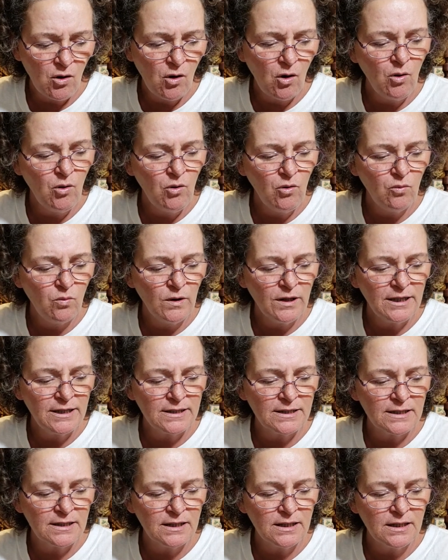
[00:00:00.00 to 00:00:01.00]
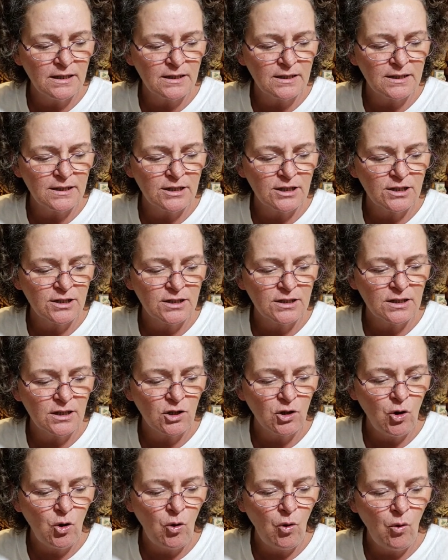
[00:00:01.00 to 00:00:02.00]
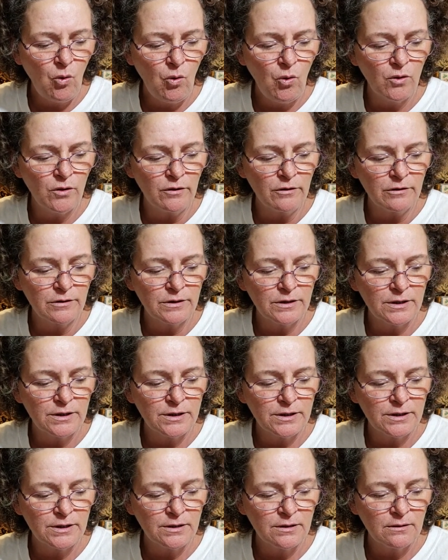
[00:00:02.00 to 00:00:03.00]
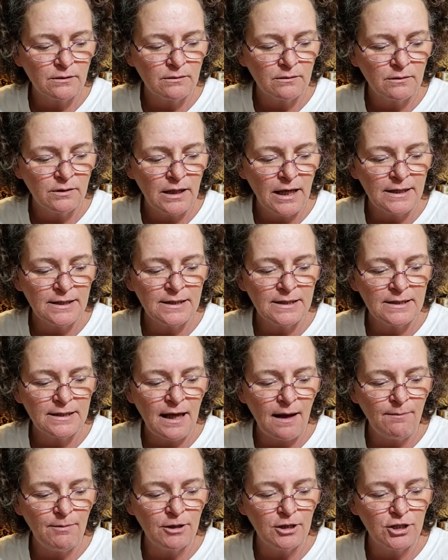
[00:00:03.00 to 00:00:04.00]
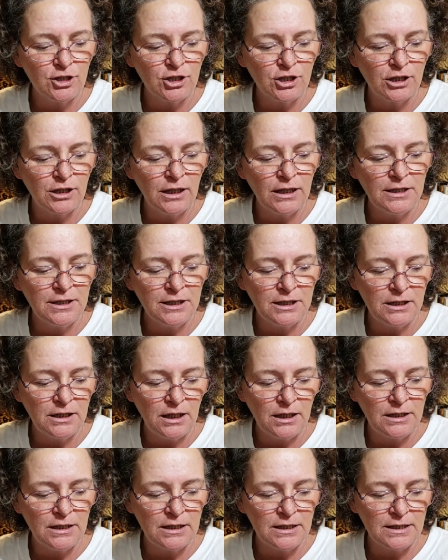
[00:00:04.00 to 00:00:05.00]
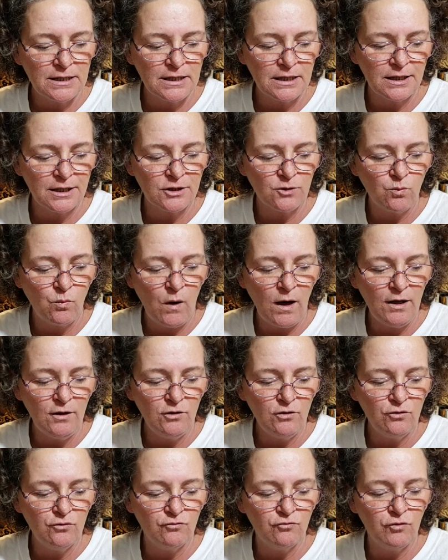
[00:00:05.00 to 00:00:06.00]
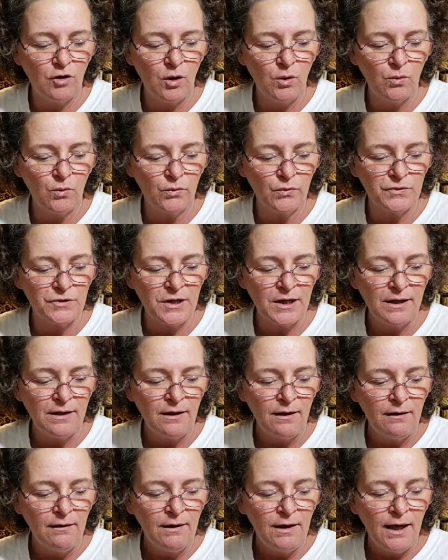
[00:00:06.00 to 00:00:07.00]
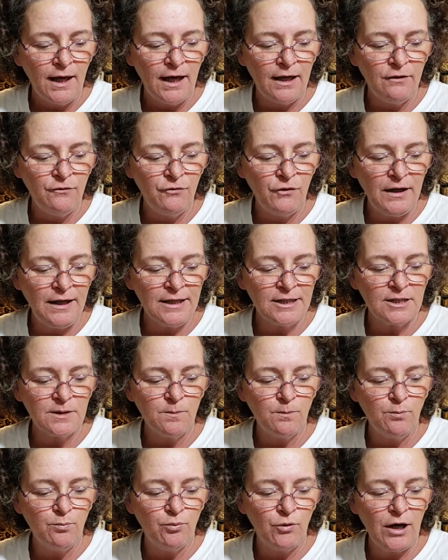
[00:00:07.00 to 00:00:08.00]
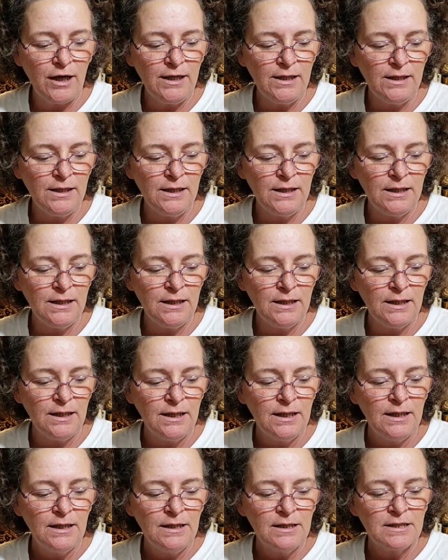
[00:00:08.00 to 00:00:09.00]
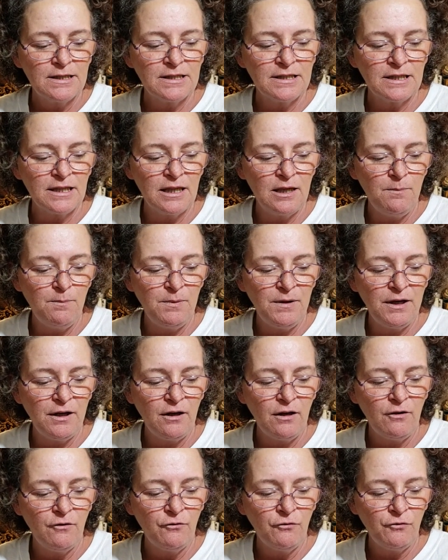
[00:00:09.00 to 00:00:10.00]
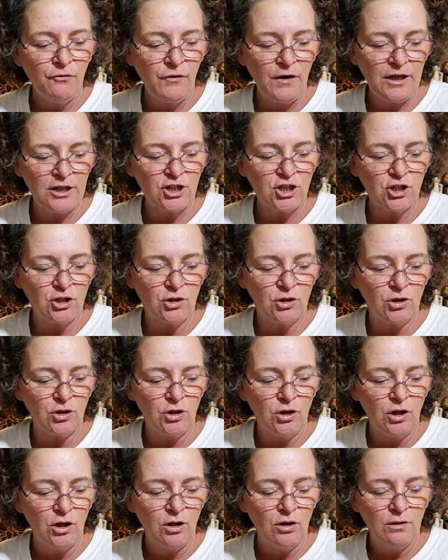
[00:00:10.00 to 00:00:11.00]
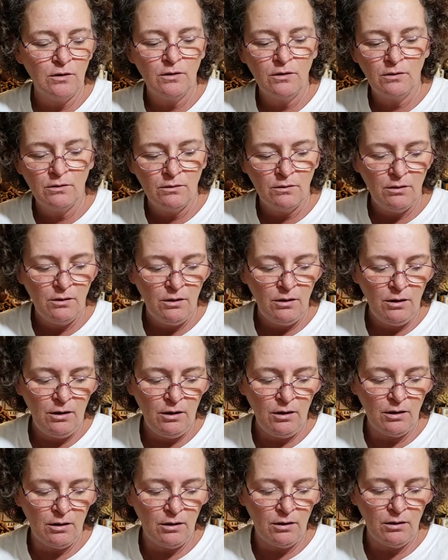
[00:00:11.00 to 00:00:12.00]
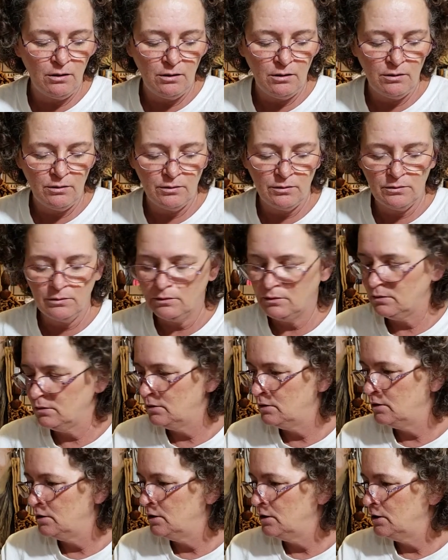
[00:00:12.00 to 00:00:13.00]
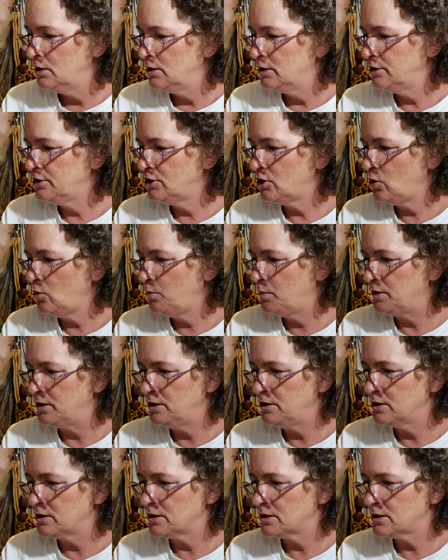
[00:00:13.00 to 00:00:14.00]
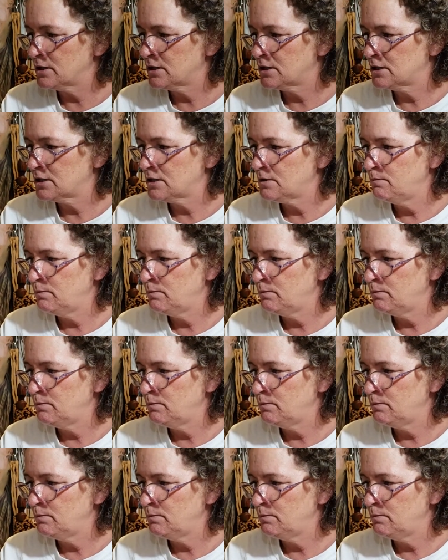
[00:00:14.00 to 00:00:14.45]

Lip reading: Oh, what is this? Kors. Established in 1996. Wild Rose. Advanced Brightening Sleeping Facial. Huh. Let's open this.